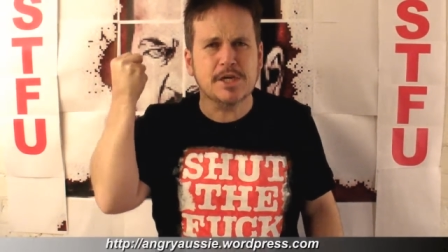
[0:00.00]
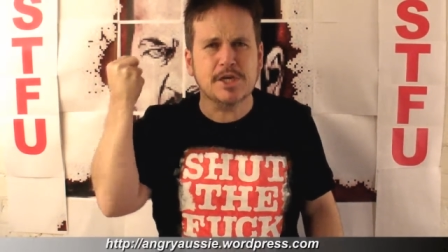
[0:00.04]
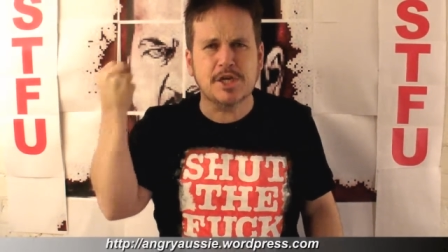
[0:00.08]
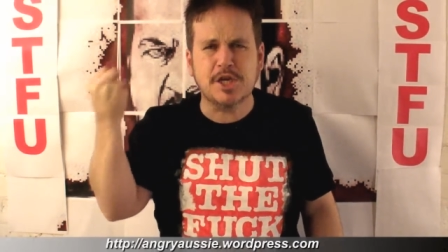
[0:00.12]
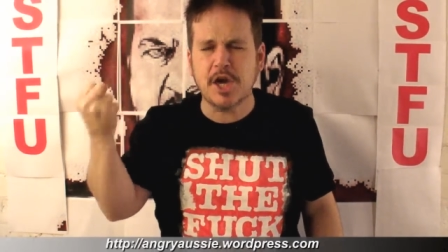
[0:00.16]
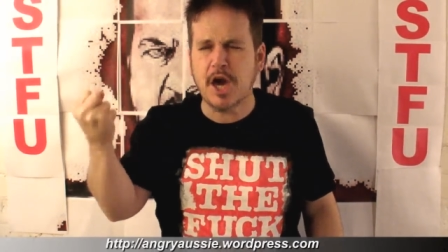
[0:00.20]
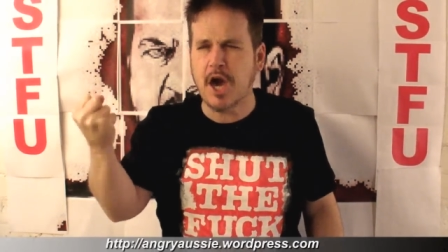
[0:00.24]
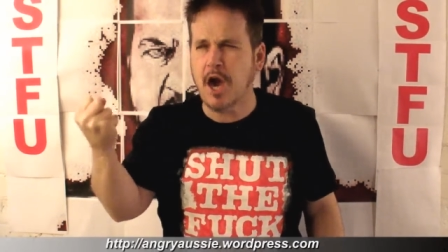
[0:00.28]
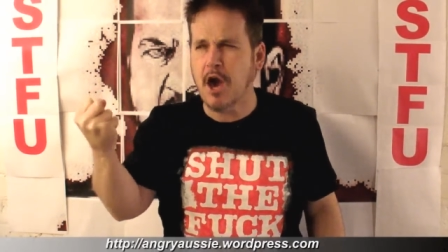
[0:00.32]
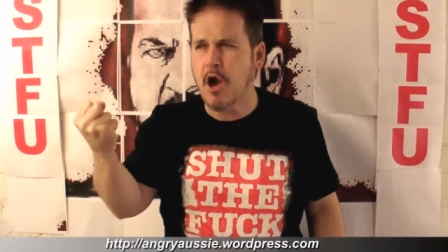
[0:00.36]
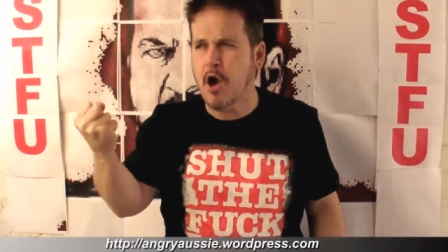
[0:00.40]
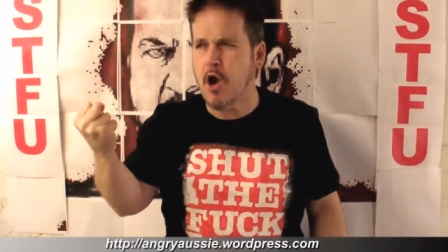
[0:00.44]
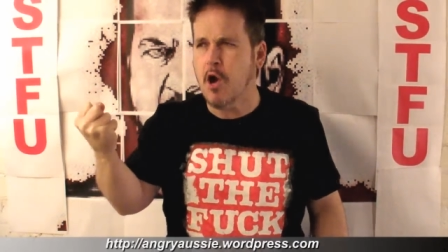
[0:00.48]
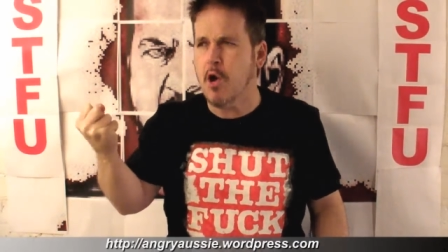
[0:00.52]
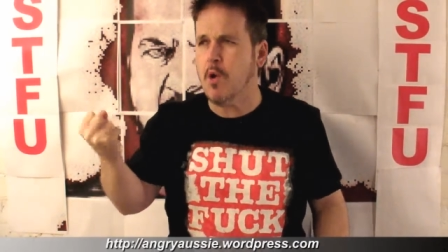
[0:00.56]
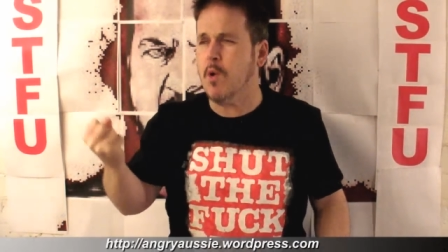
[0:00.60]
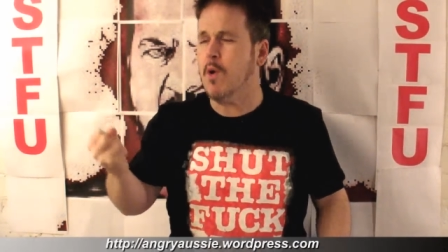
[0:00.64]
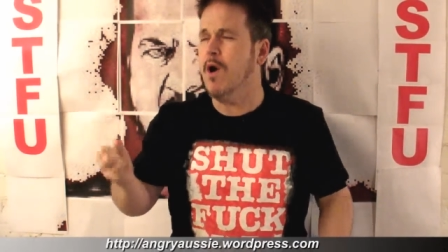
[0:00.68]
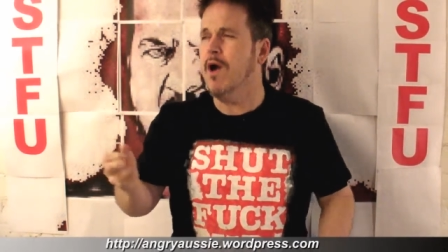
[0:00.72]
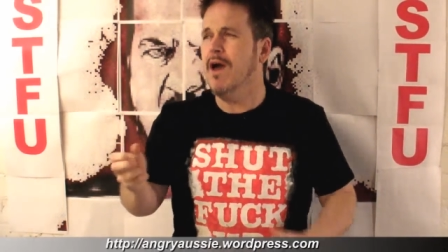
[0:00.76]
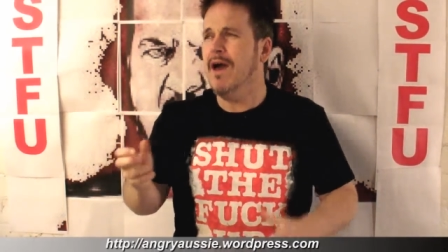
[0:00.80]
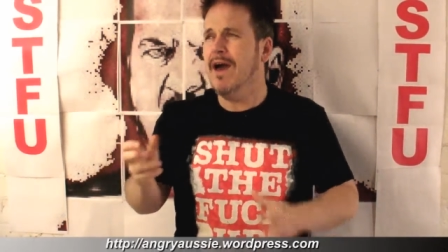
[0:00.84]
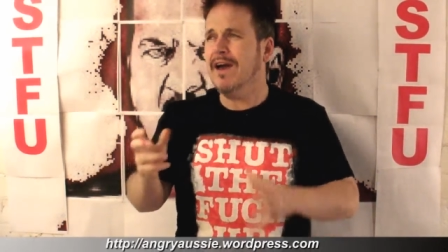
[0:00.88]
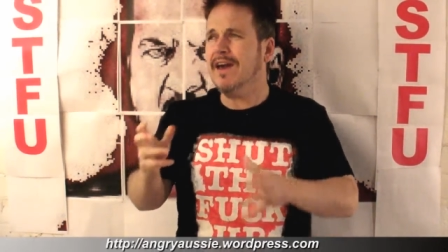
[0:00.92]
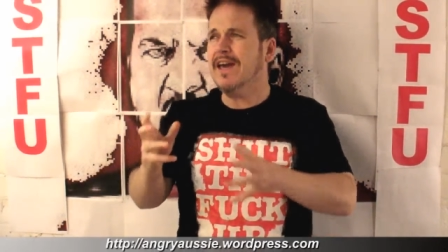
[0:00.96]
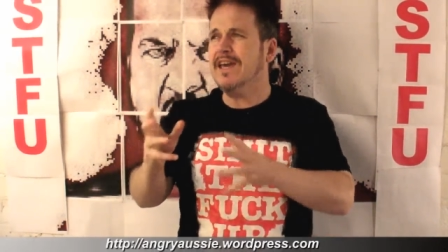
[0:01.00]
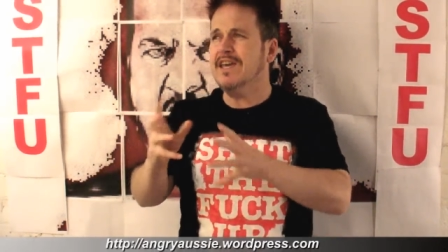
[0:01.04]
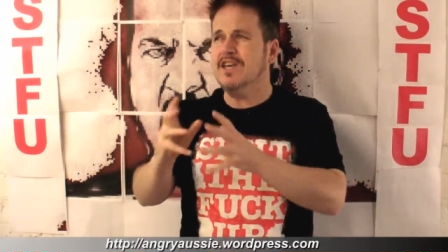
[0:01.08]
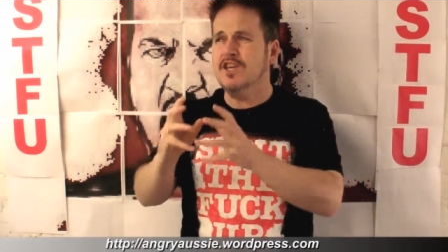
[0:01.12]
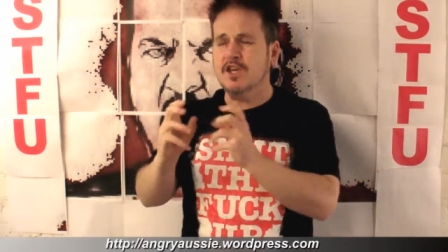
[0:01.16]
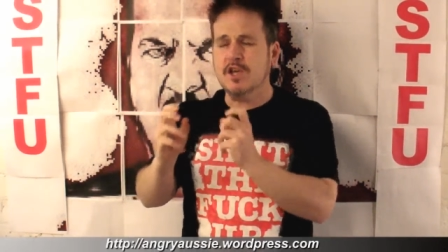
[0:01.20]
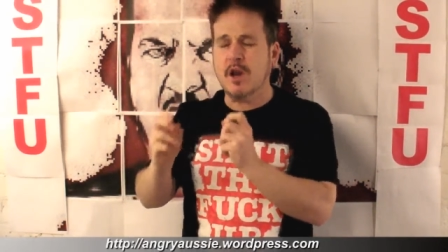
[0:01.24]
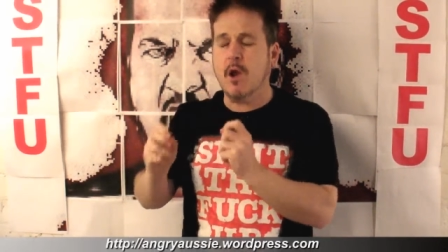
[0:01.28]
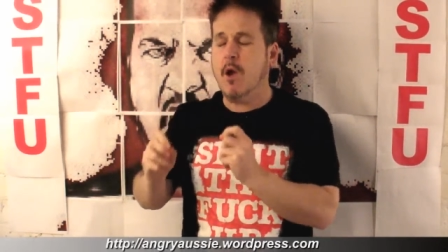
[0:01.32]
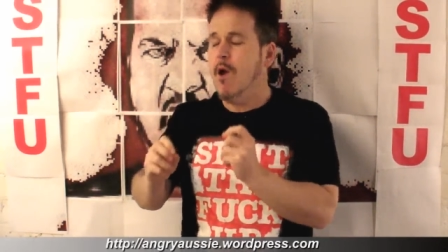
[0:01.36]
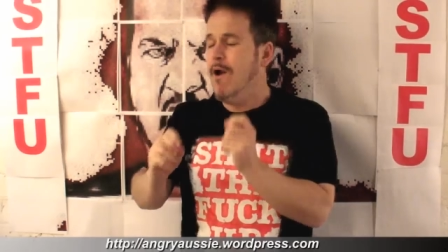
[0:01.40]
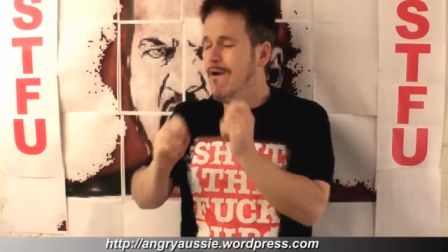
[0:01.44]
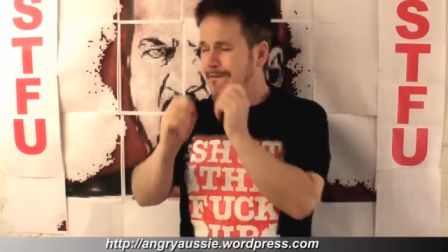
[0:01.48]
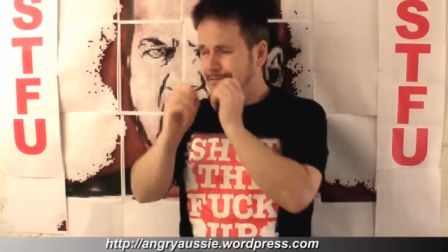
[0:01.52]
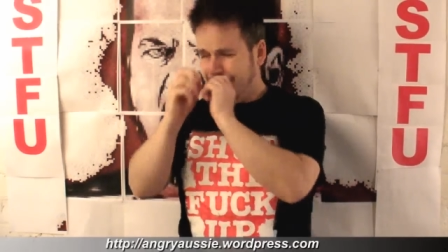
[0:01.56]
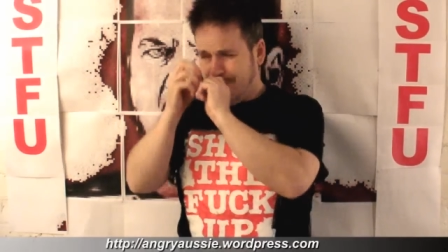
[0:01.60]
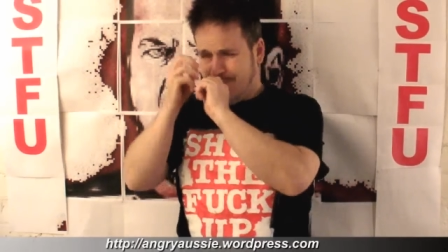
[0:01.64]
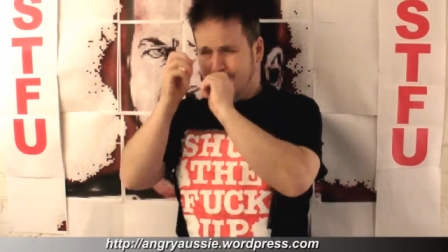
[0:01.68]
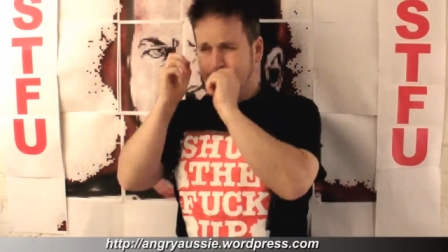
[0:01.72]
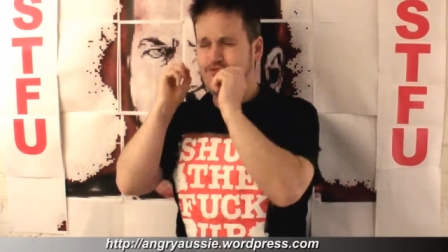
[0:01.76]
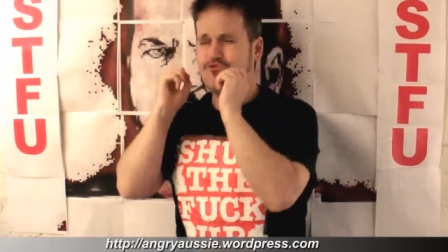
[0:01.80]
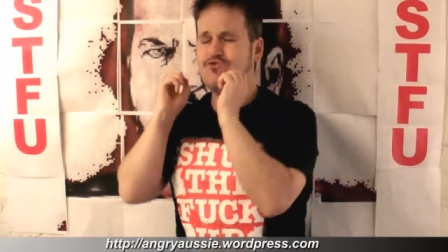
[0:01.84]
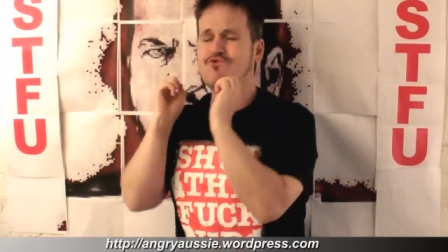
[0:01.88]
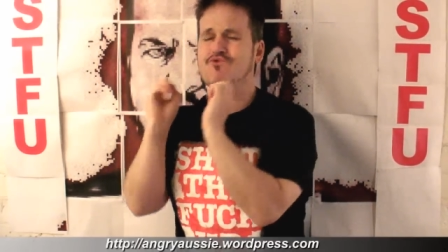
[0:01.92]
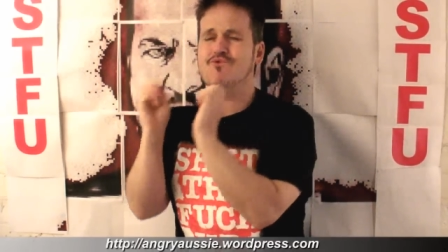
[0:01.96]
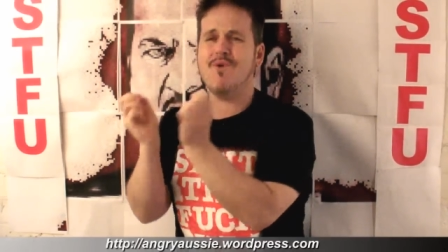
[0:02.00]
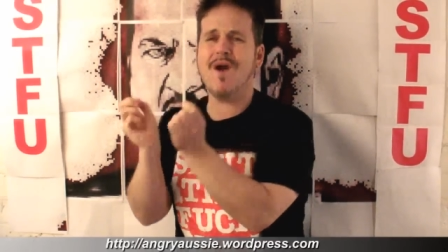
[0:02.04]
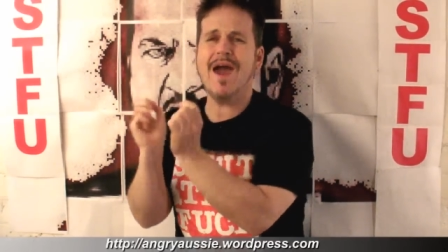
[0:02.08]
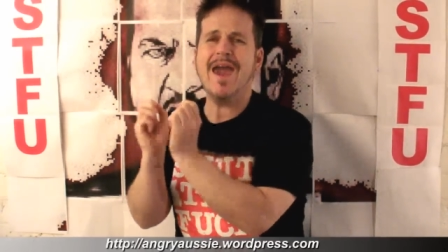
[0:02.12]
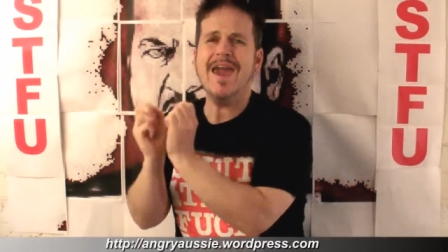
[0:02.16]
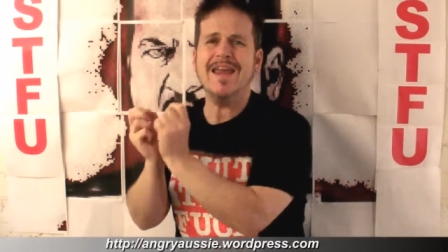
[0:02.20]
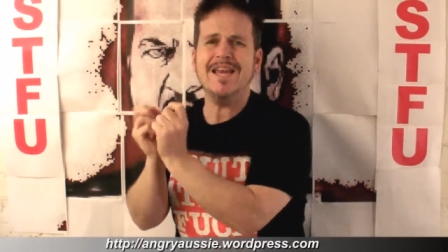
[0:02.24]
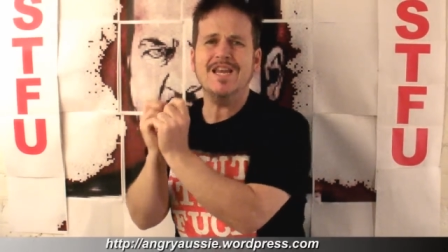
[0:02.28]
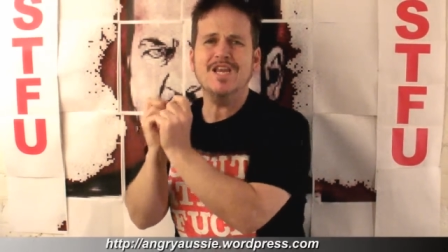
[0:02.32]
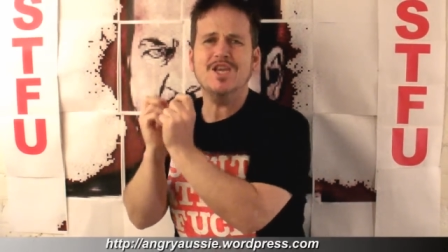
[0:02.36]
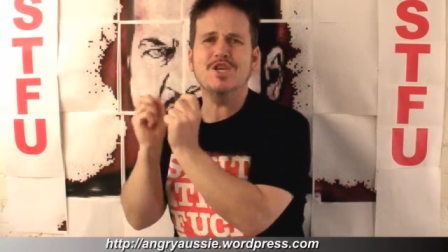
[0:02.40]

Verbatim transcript: go. Okay, you know, great,